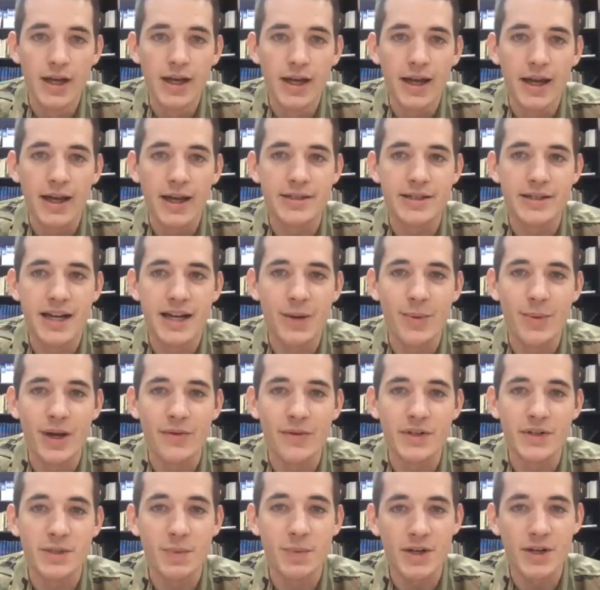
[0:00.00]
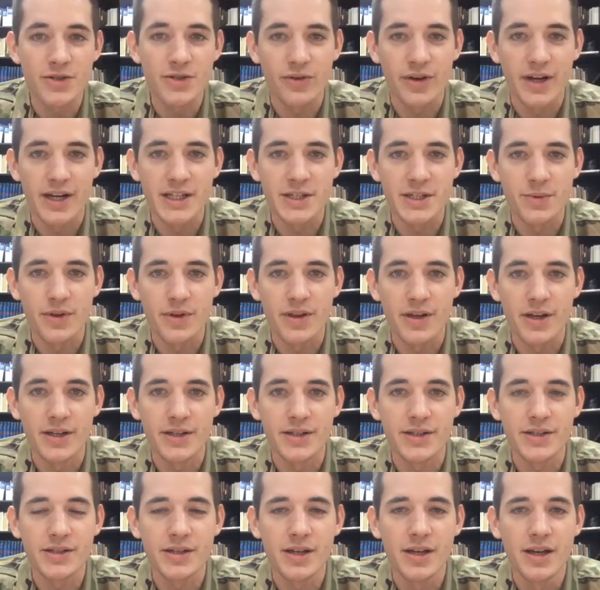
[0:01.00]
and today we have a special guest with
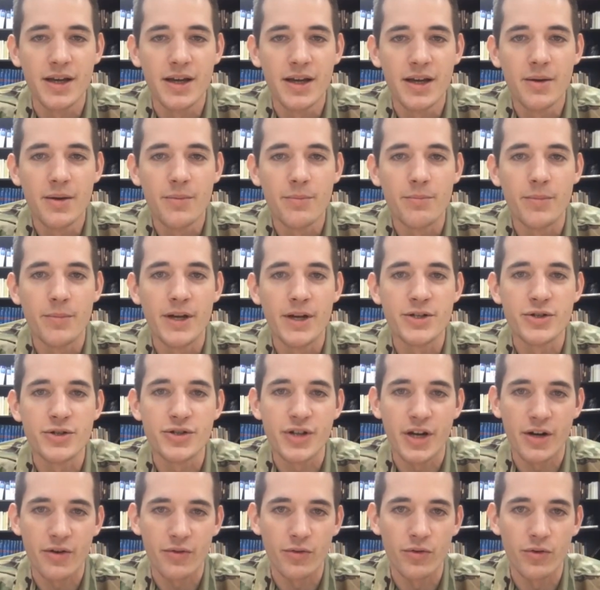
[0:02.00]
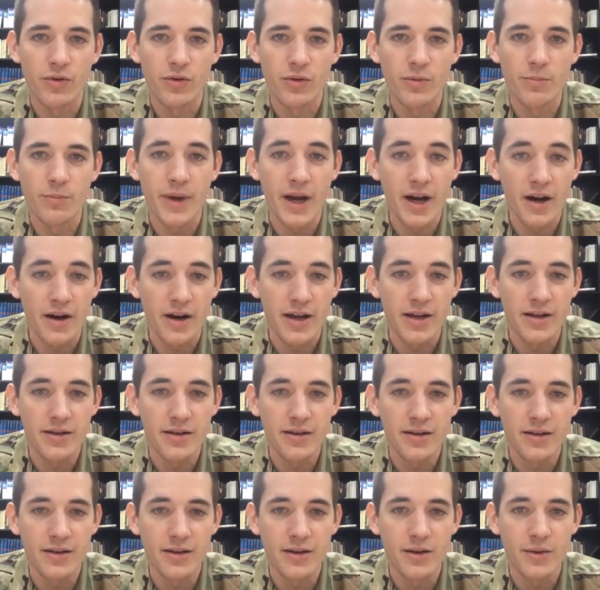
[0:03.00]
us, Major General Barry.
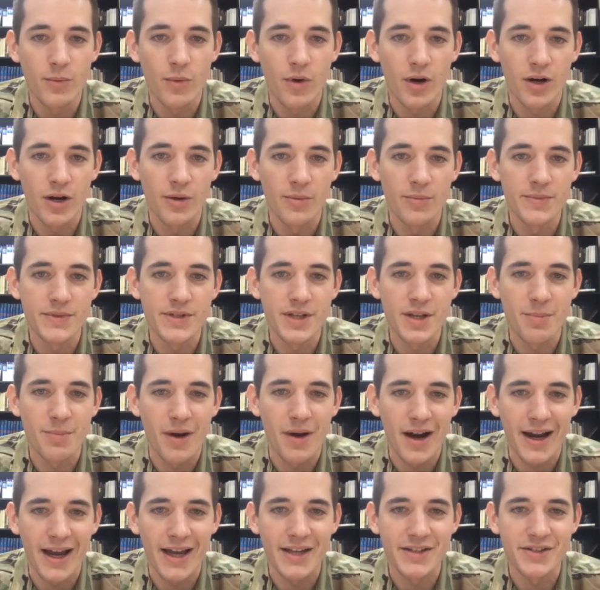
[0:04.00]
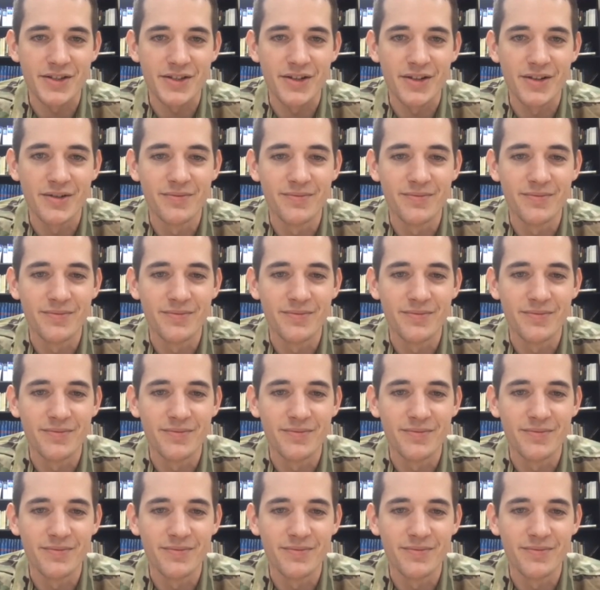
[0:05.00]
Welcome to the podcast, sir.